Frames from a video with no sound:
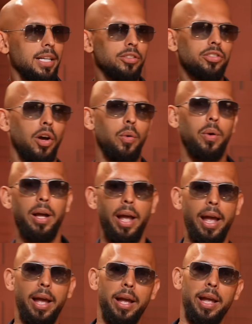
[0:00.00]
So...
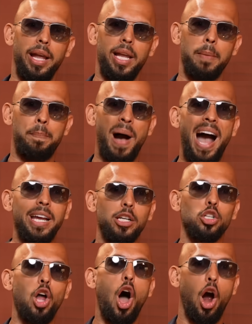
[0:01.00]
by
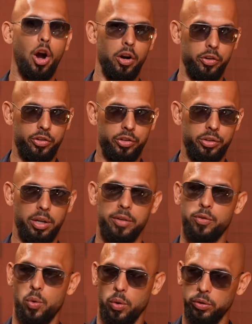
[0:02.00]
and large, and
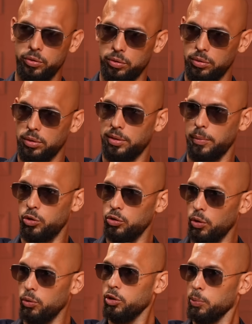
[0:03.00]
of course, exceptions
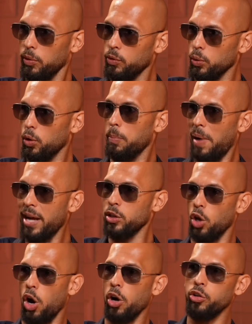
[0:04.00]
don't disprove the rule. By and
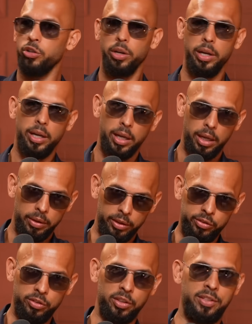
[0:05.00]
large,
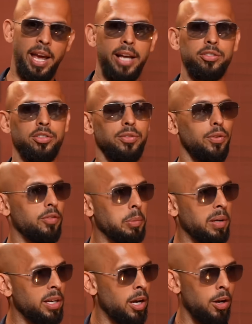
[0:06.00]
this is a test for
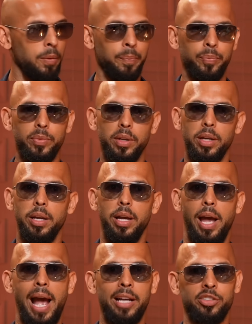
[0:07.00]
everybody at home.
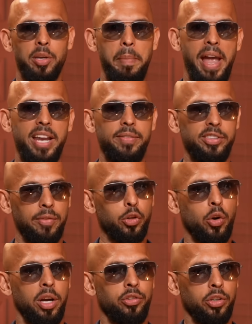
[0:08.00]
Ask a man if he's ever
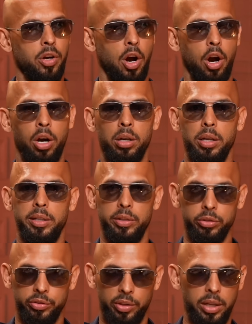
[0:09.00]
crashed a car, and
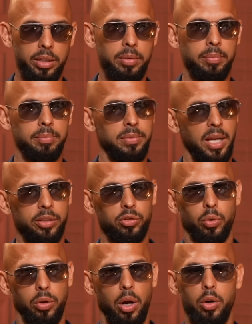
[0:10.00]
he'll say yes
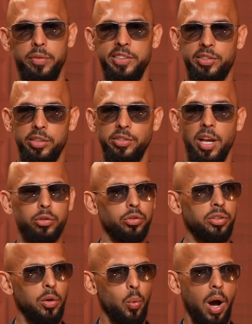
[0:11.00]
or no. And if he says yes, he'll
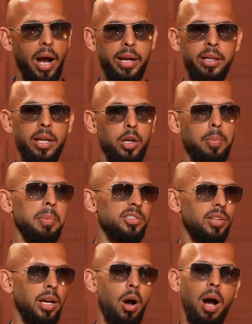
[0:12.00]
say why. And he'll probably
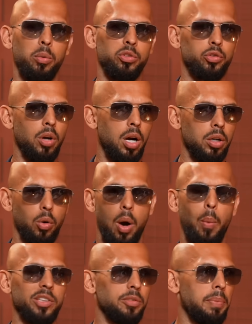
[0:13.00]
say, oh, I was drunk or I
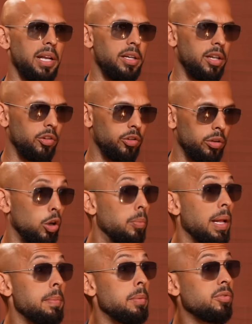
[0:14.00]
wasn't paying attention. He'll
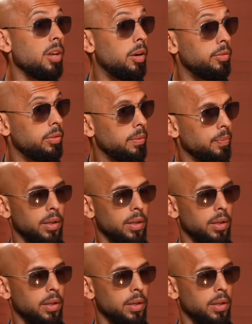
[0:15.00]
blame himself.